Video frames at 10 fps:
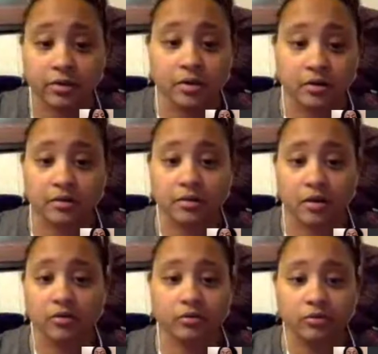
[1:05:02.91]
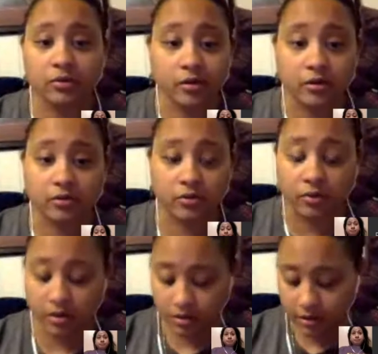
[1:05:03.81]
and go through it and go through
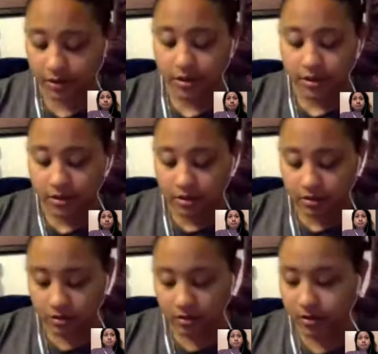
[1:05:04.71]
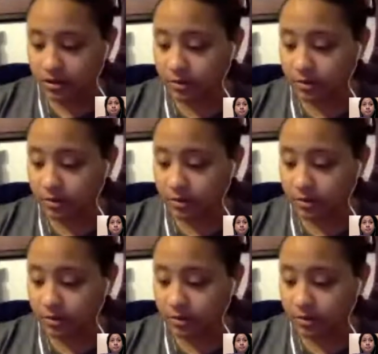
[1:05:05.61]
it. It'll be the